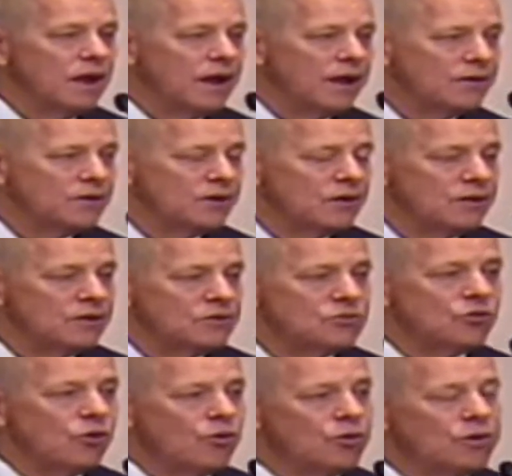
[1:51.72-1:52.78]
And
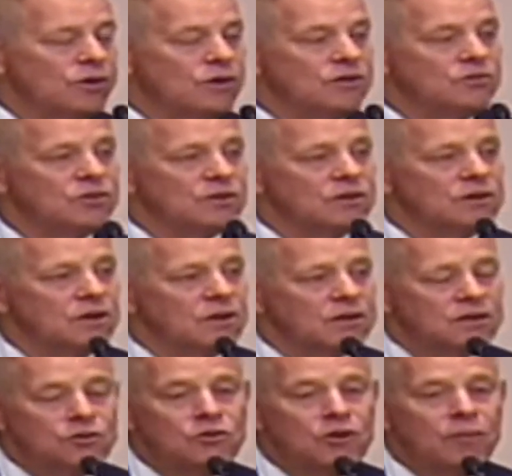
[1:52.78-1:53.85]
so he said,
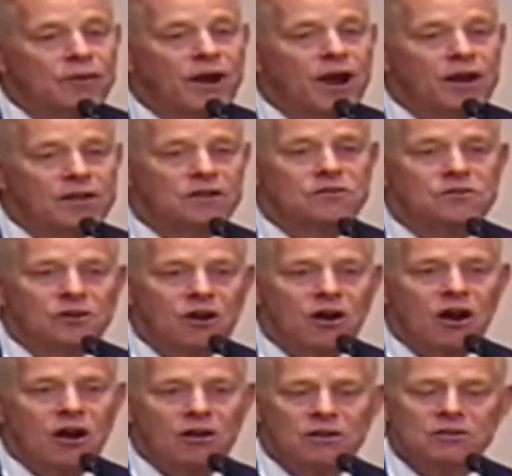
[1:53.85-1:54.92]
'Can you tell me how to get to
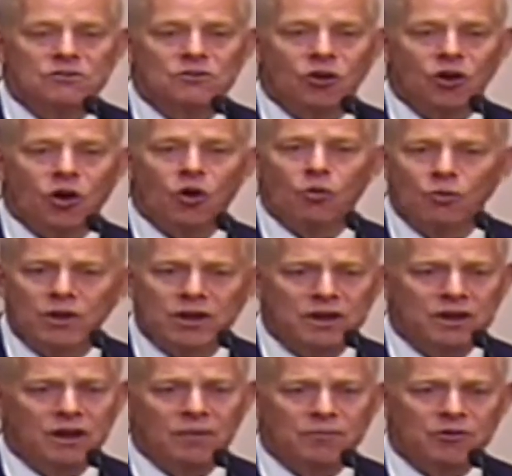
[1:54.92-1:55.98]
God?' He said, 'All
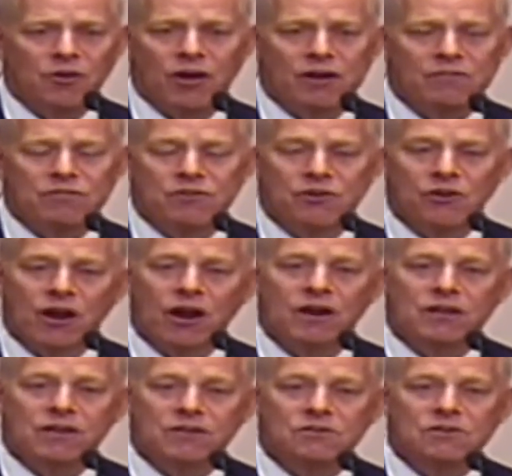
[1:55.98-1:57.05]
week I've been trying to figure out how
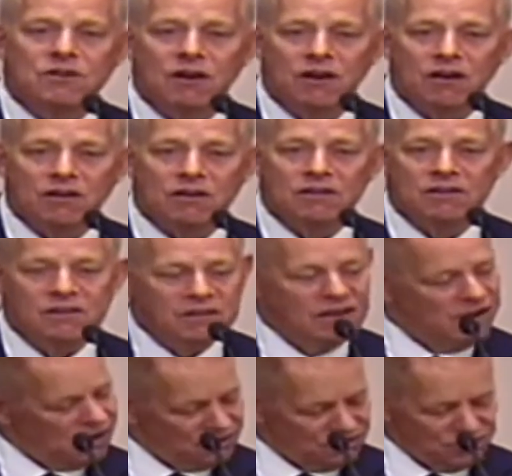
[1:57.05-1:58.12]
to get to God.'
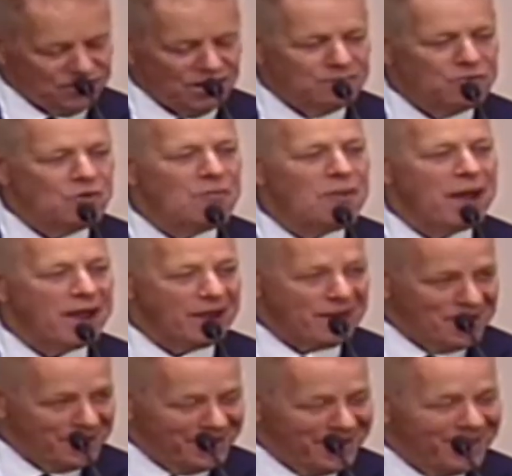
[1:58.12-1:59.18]
I said, 'I'm your man.'
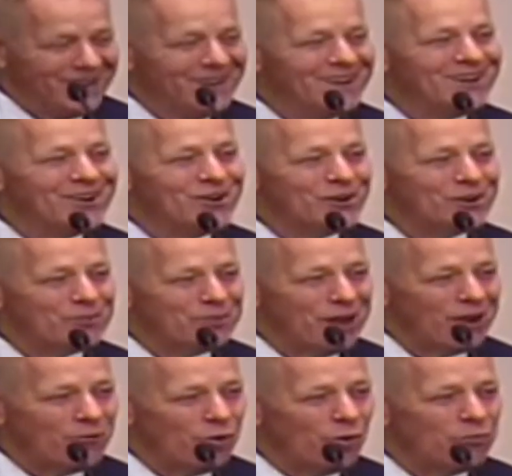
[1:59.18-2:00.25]
Took him
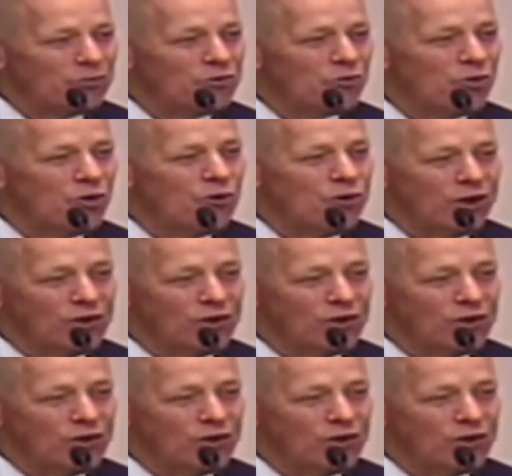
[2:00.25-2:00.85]
down Romans Road.